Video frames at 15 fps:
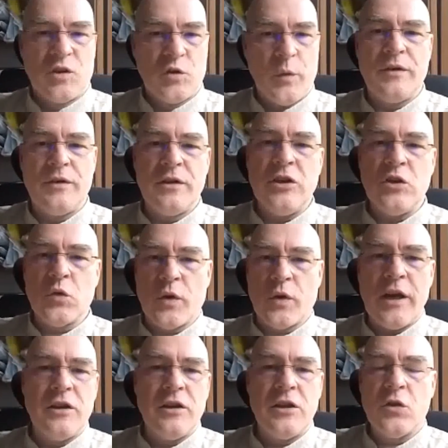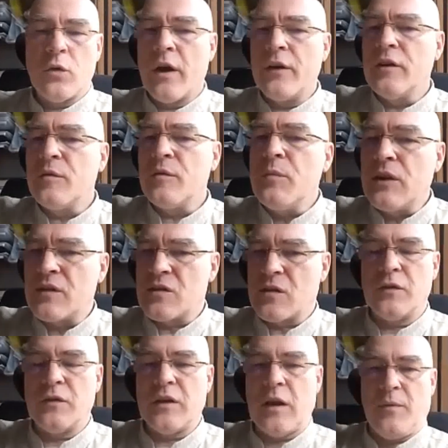20 to 80 to 100 meters
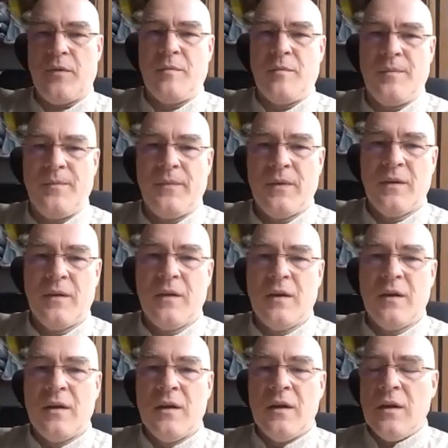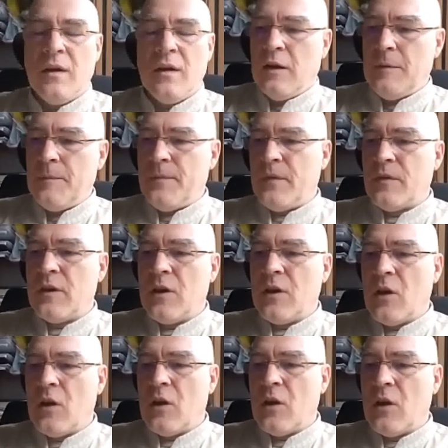of depth. The
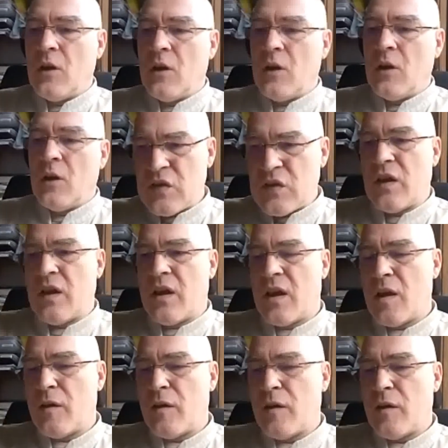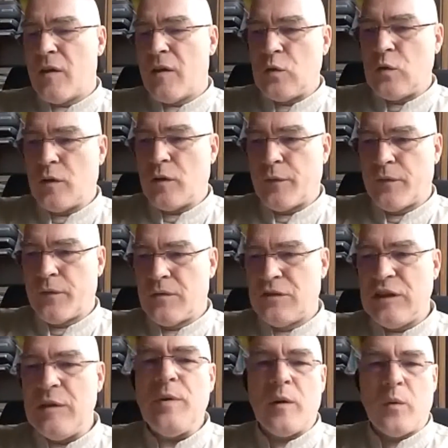only access they have to a bit of
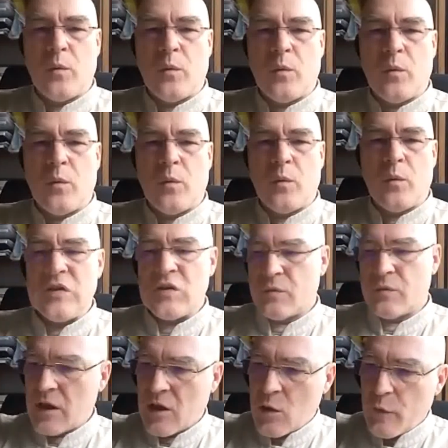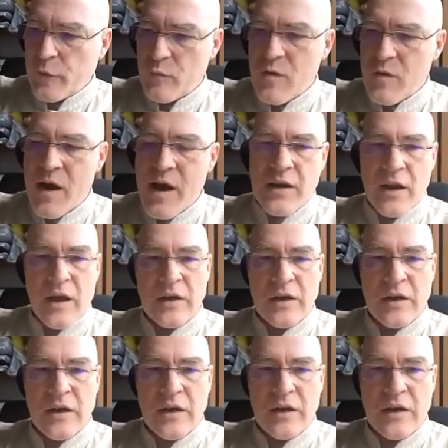deeper water is when they go from
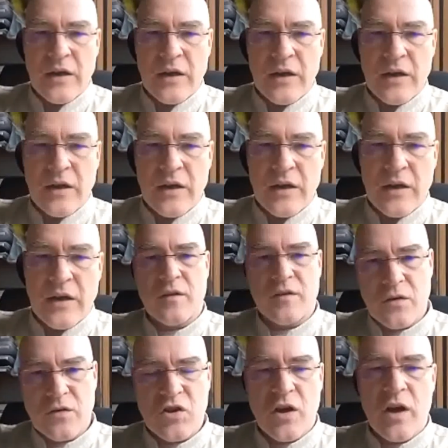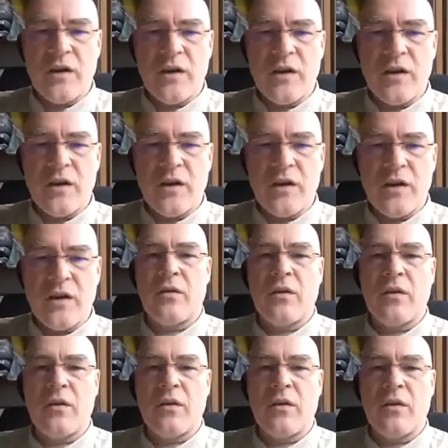Hainan down south in the South China Sea, and there
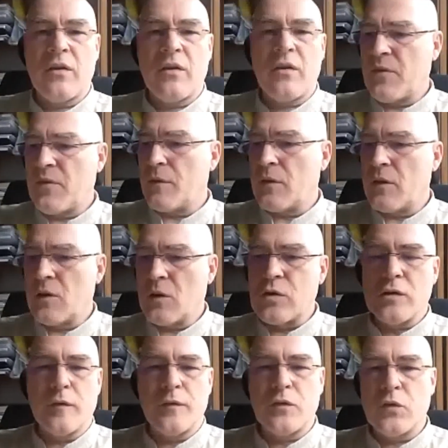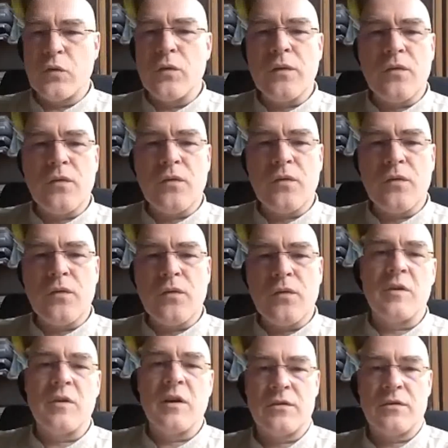they have a depth of the ocean of 2,000 to 3,000
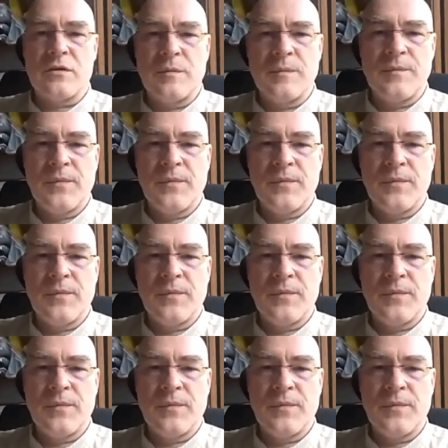meters.